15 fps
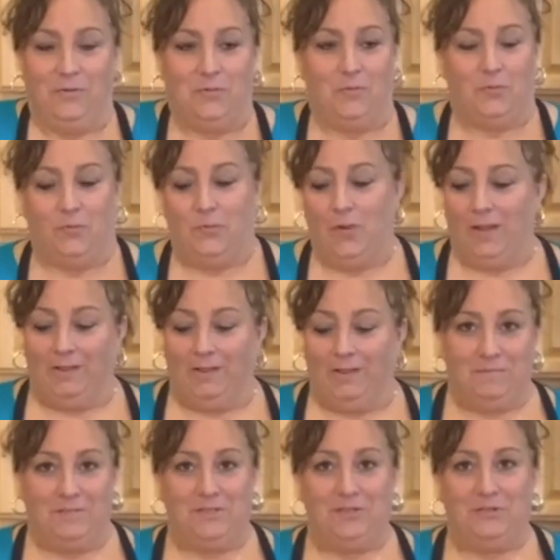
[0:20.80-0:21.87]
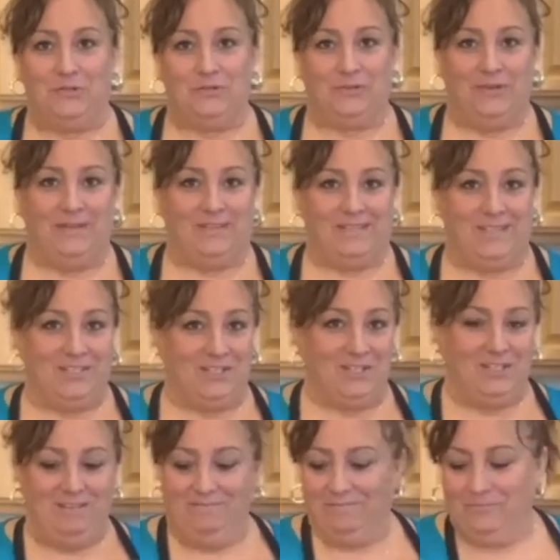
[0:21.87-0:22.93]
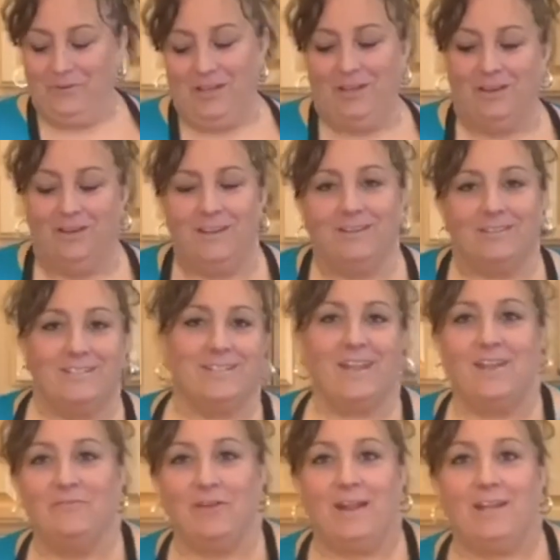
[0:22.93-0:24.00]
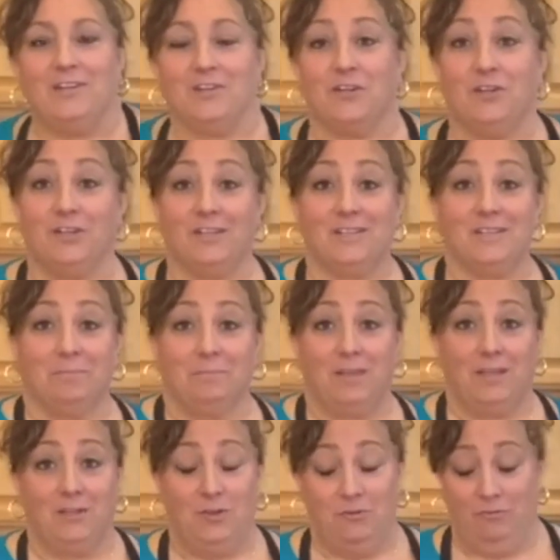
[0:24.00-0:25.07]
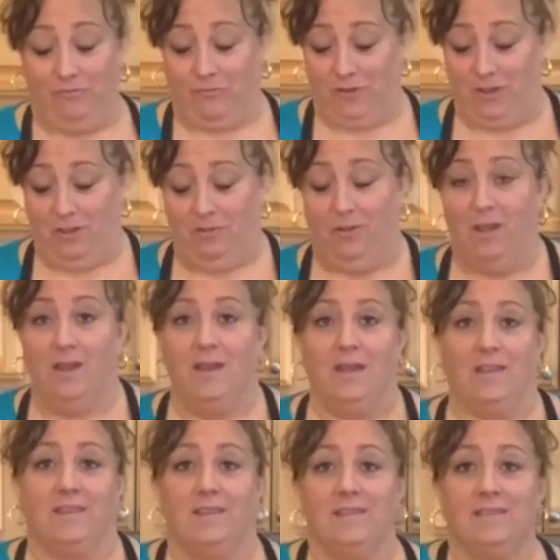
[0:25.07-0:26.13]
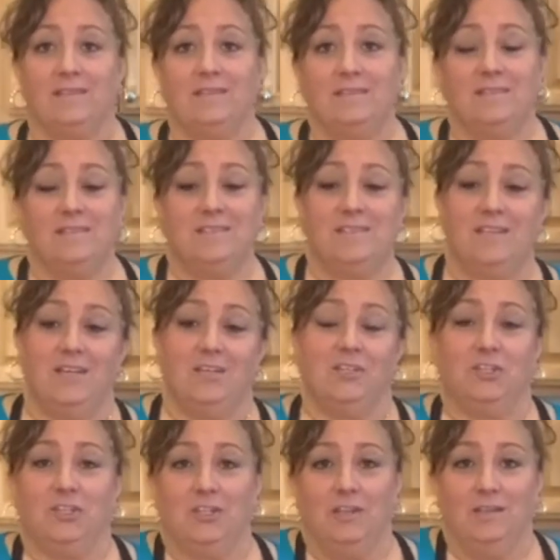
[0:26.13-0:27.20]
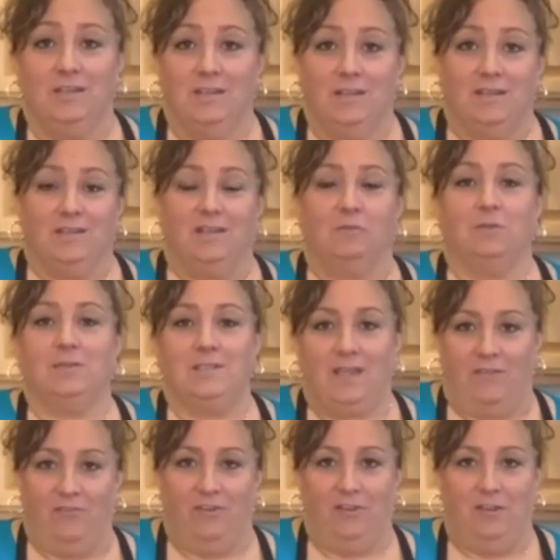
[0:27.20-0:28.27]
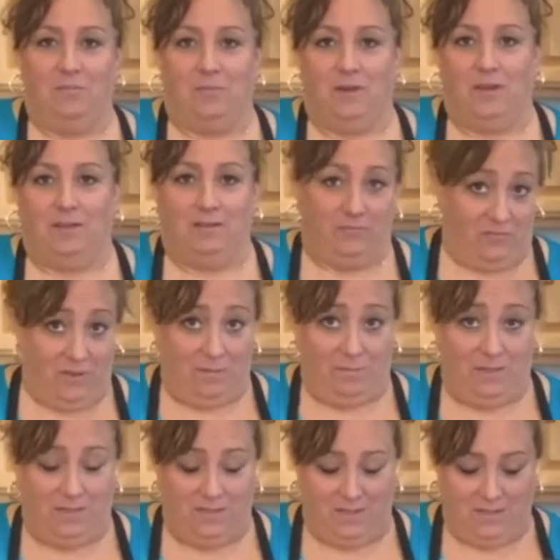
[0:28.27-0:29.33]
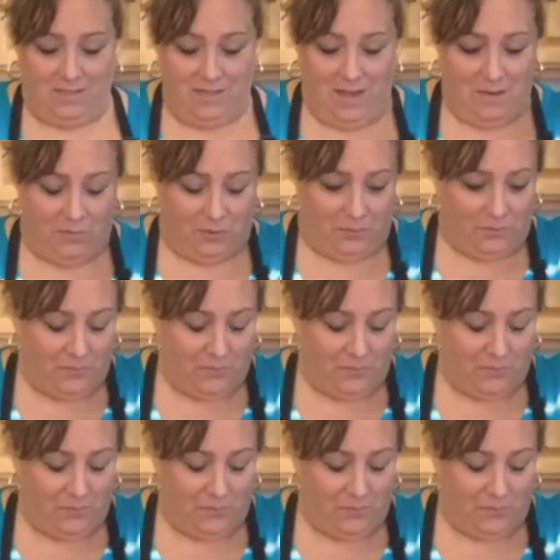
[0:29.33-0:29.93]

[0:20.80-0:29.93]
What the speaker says: Welcome to Dorina's Kitchen. We are here today ready to cook something new for you. This is a dish that will definitely bring the family to the table.